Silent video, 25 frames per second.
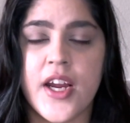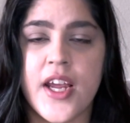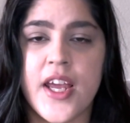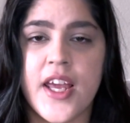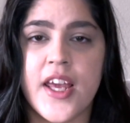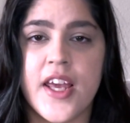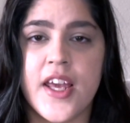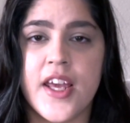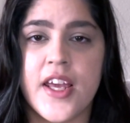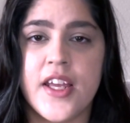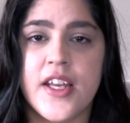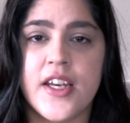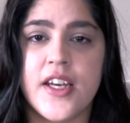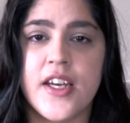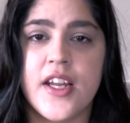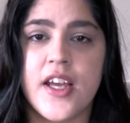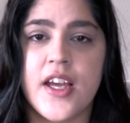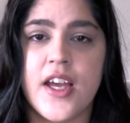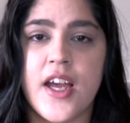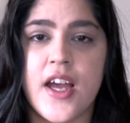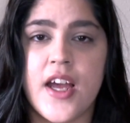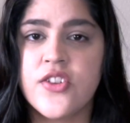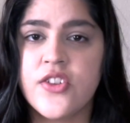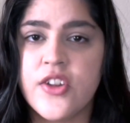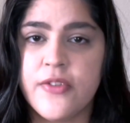and
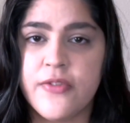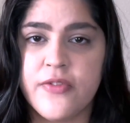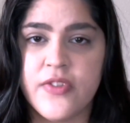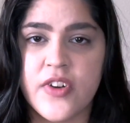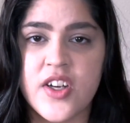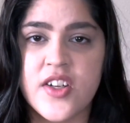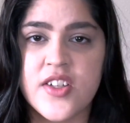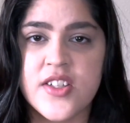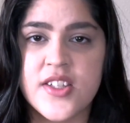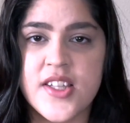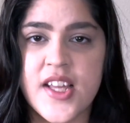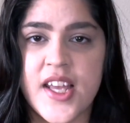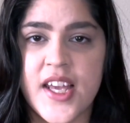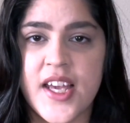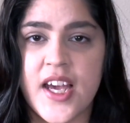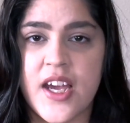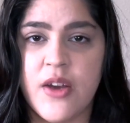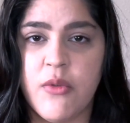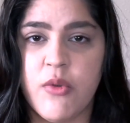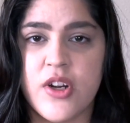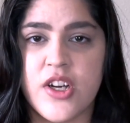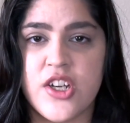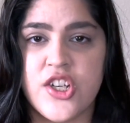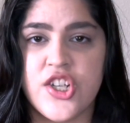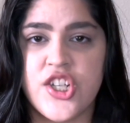the first thing I
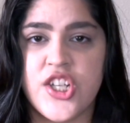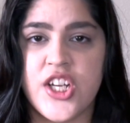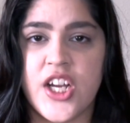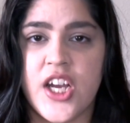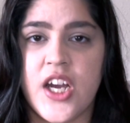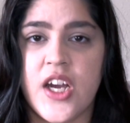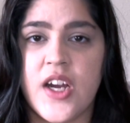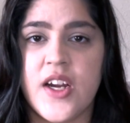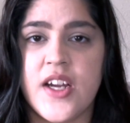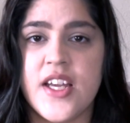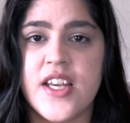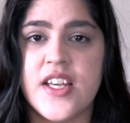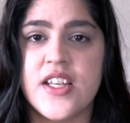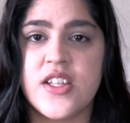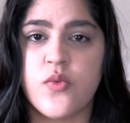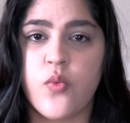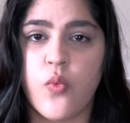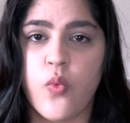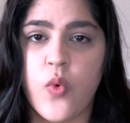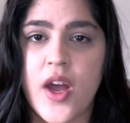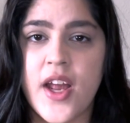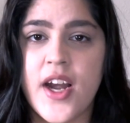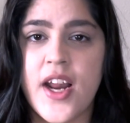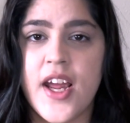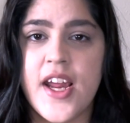want to share is
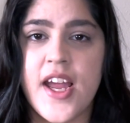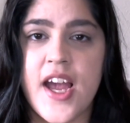what I